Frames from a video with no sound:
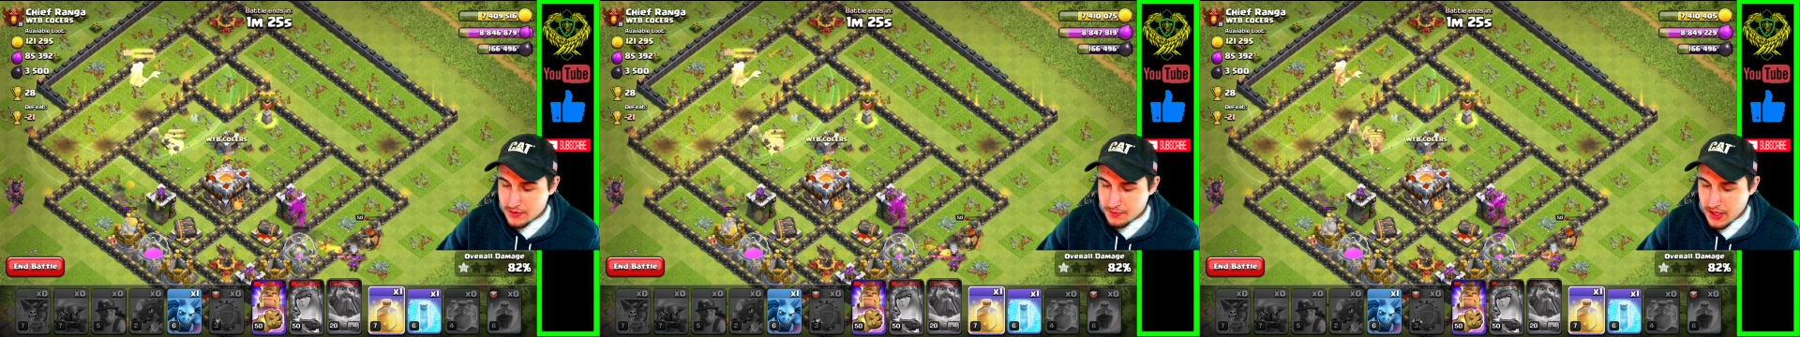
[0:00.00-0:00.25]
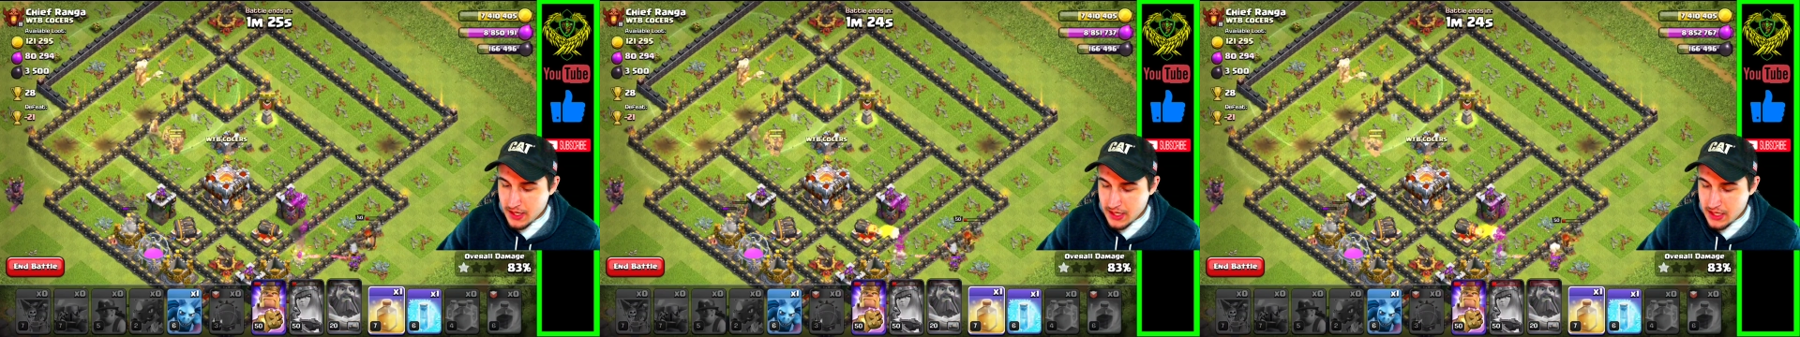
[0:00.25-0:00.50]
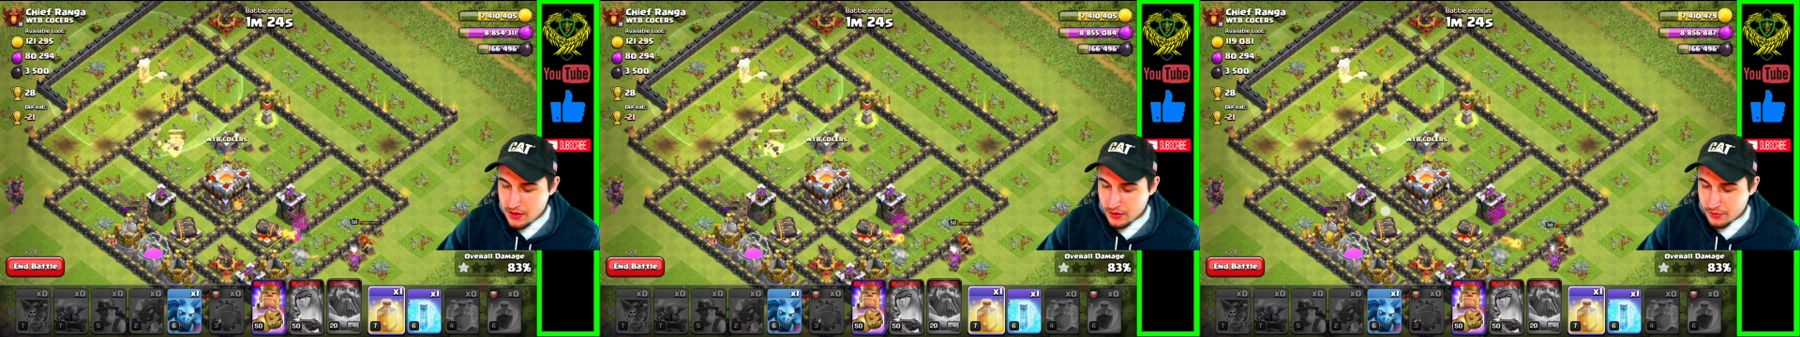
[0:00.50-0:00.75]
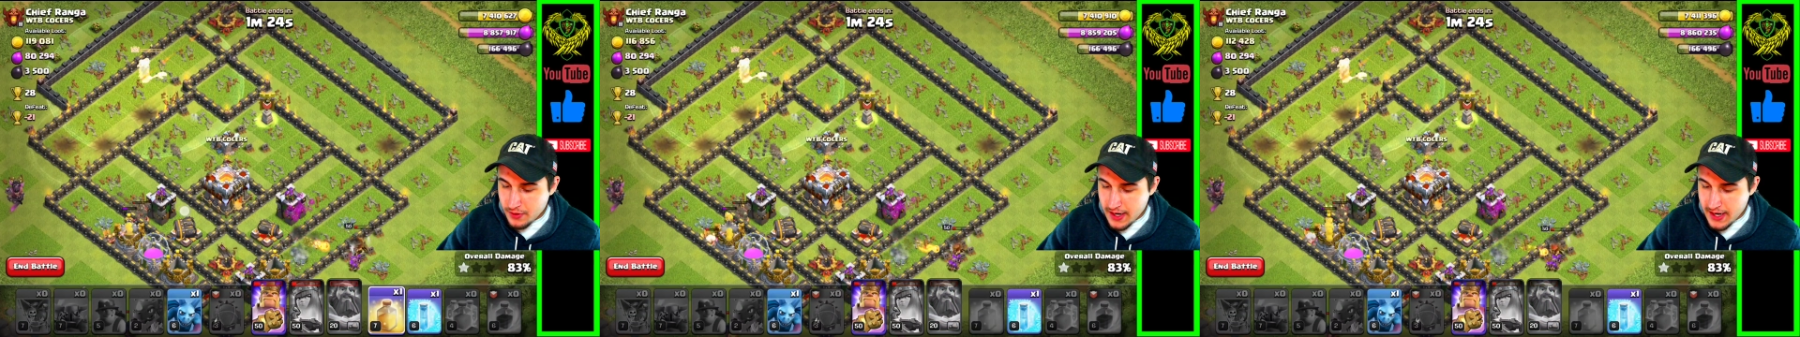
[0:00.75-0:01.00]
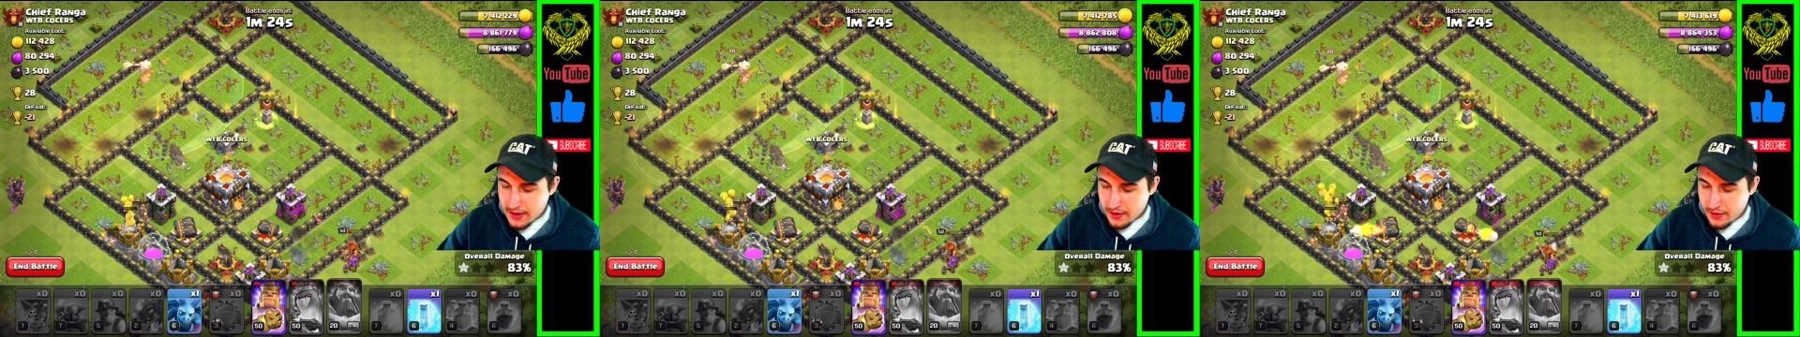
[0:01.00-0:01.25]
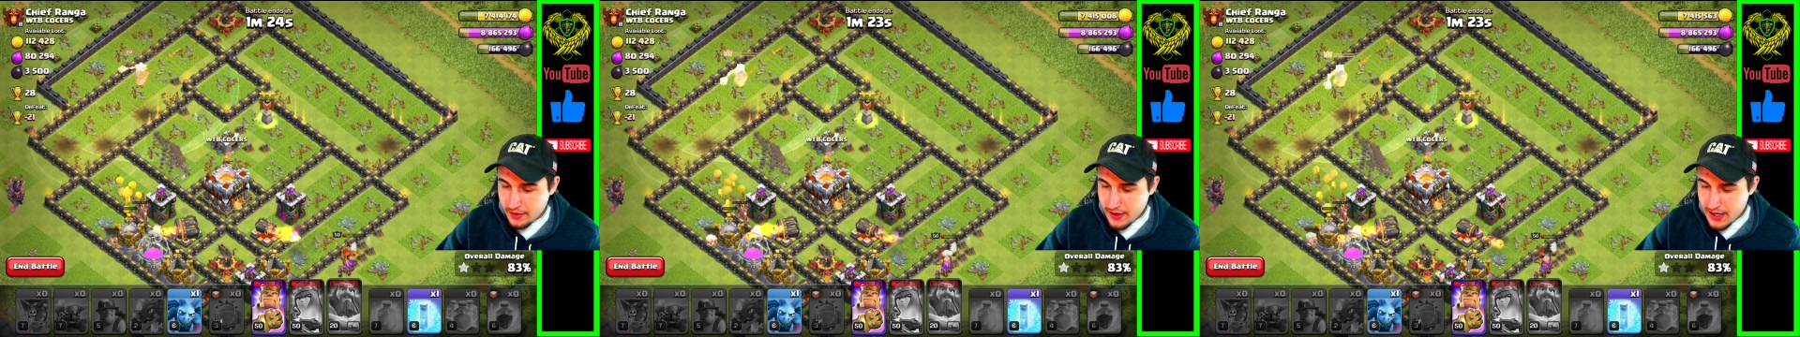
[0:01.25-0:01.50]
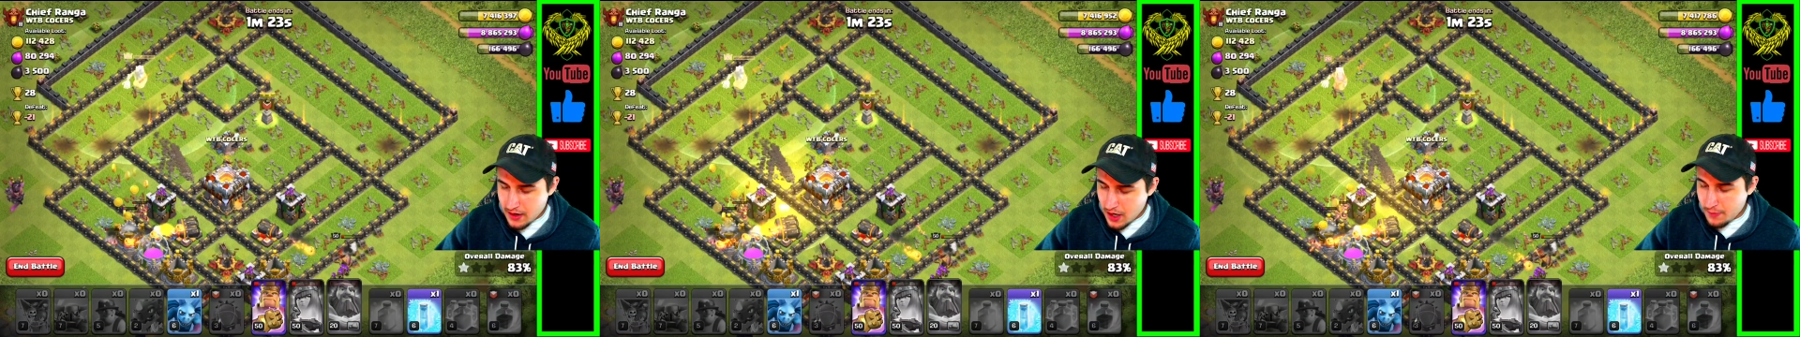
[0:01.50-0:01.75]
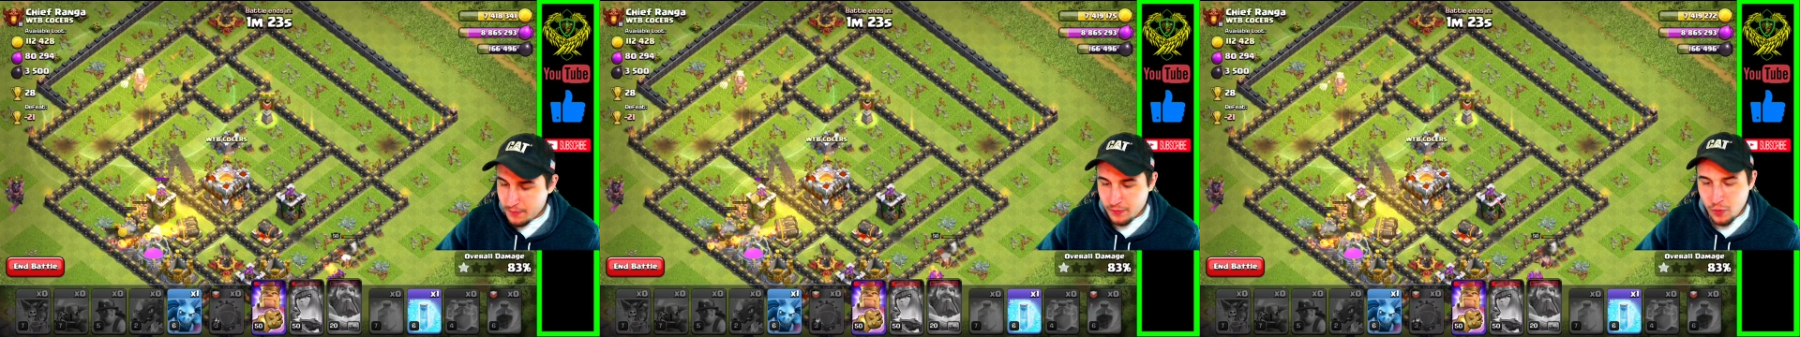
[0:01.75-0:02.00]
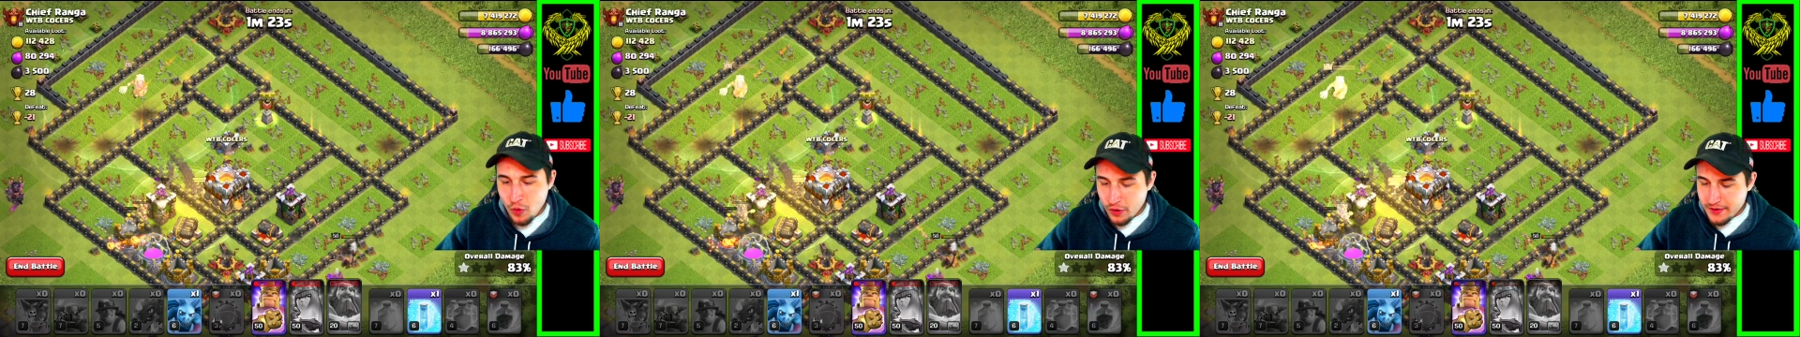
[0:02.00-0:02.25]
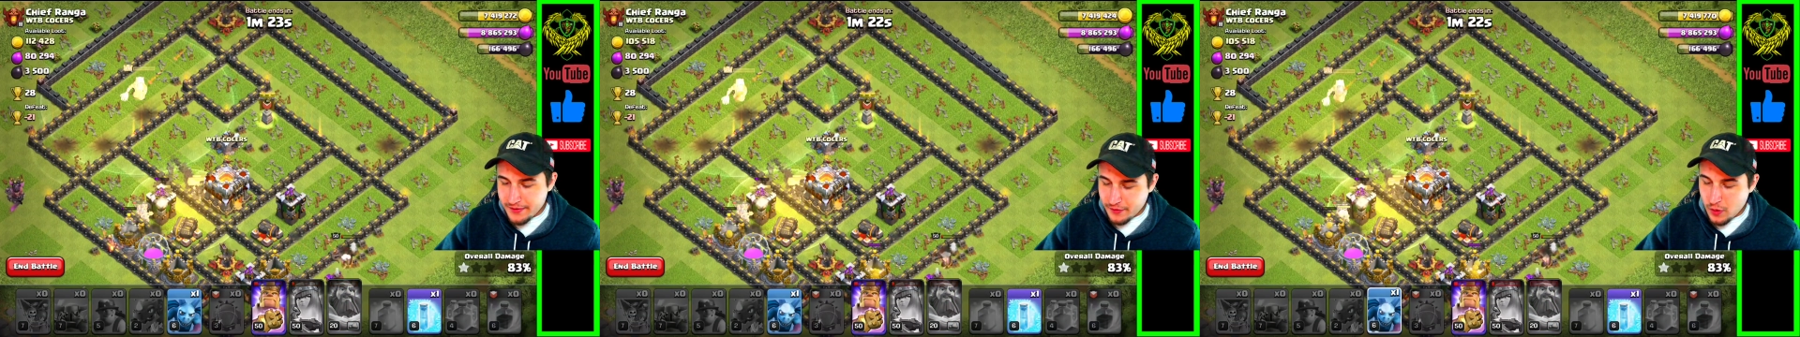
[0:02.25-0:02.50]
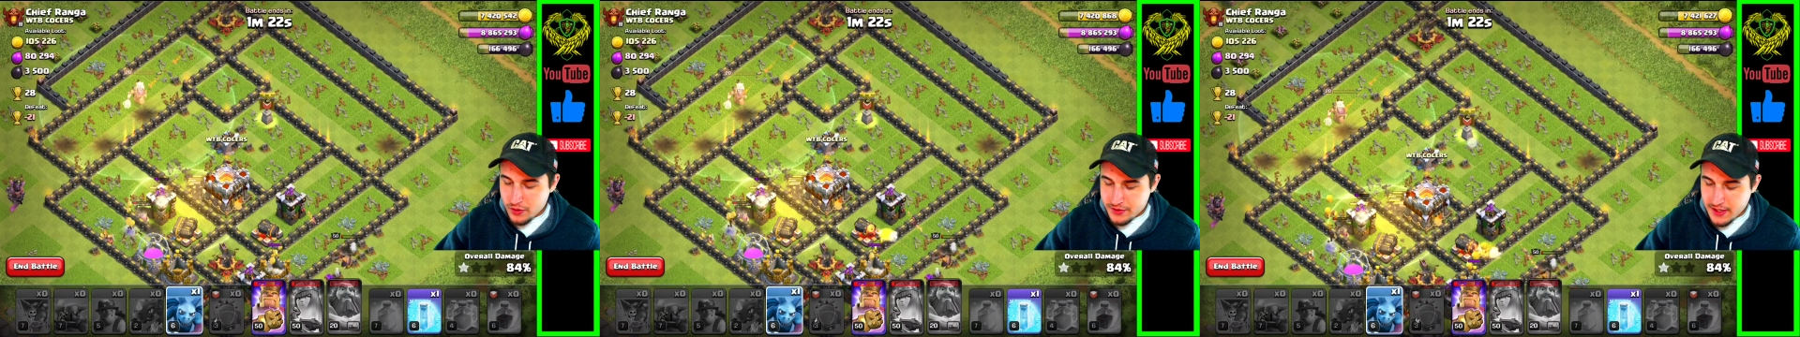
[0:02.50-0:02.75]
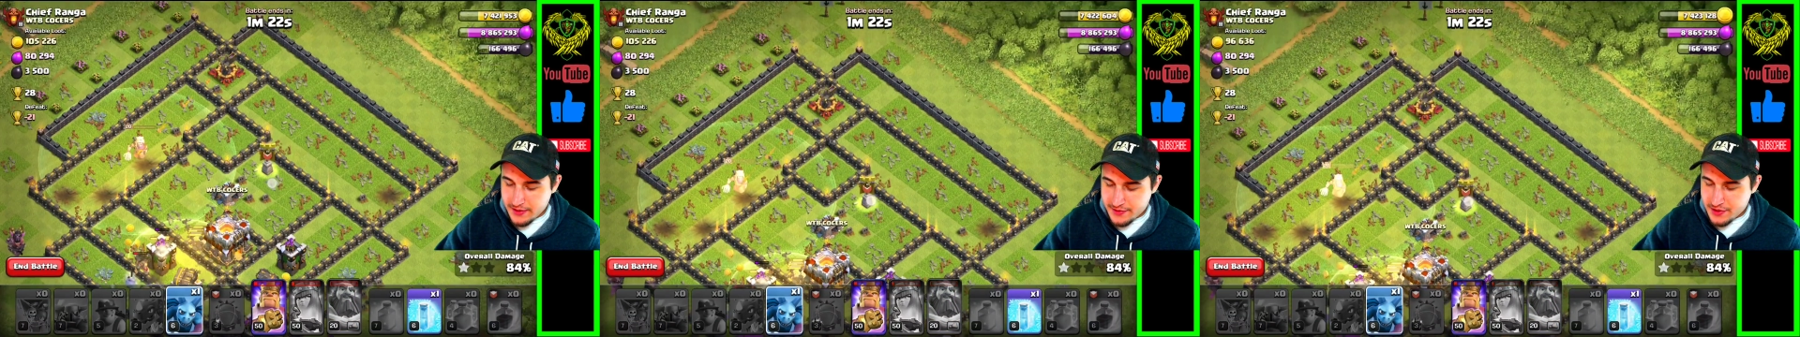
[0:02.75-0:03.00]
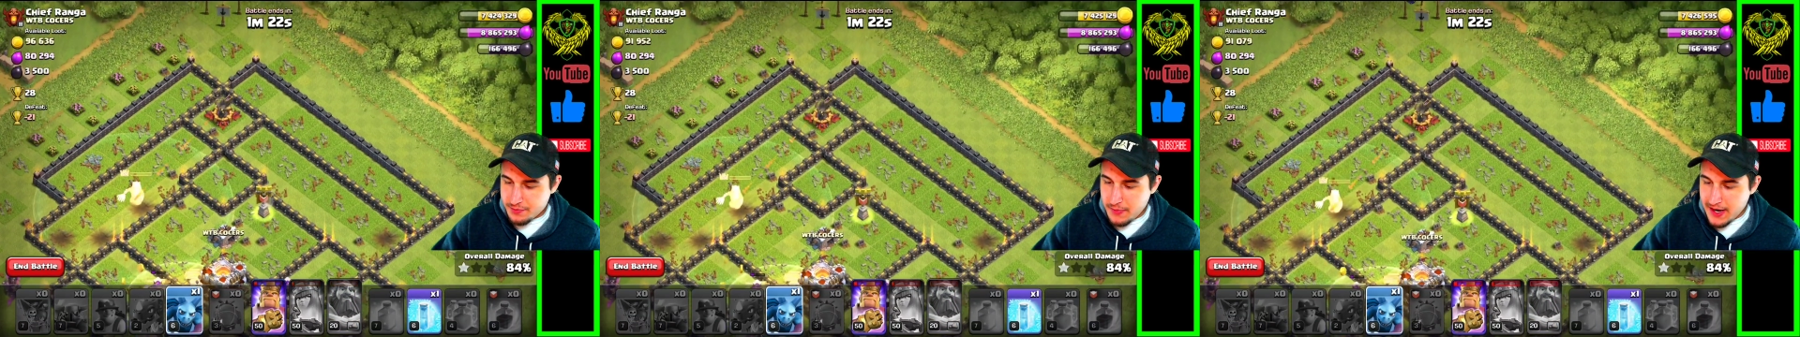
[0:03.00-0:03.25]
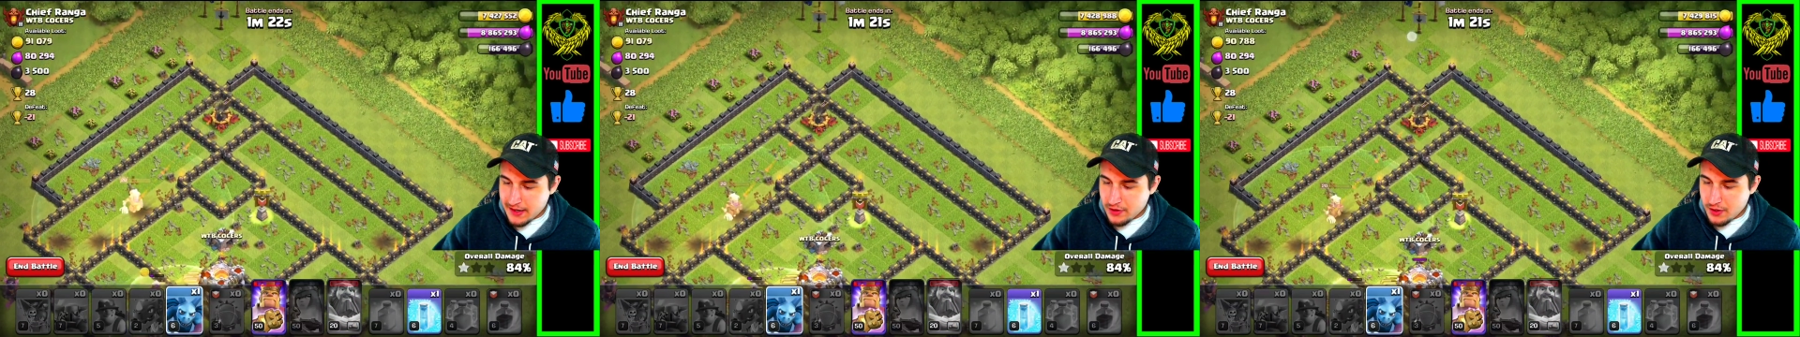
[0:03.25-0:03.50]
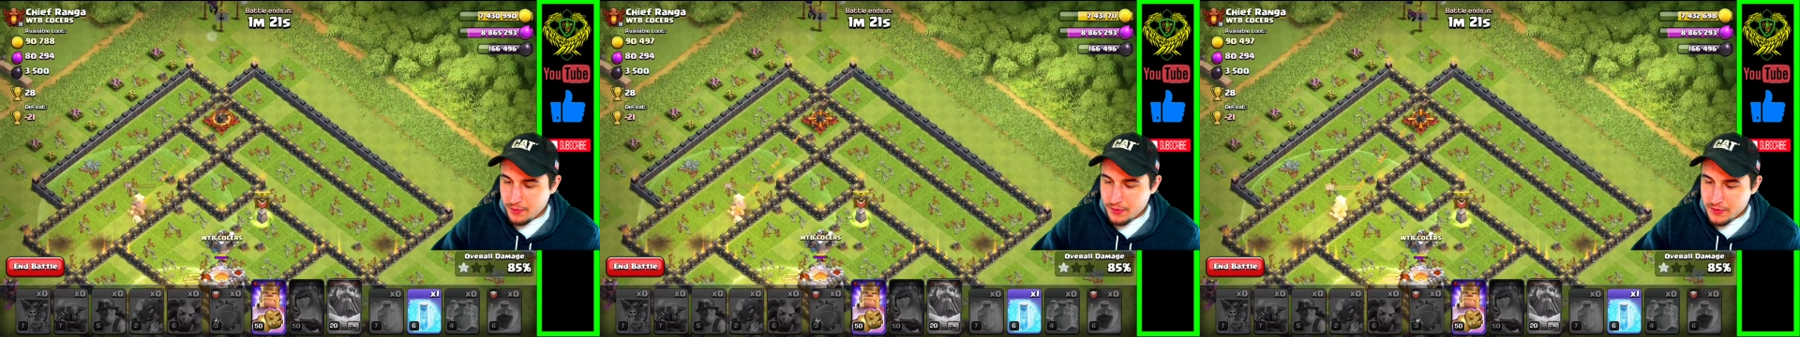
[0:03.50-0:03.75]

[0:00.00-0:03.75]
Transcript: Get a heal right there. Oh, Warden, of course, getting smacked on.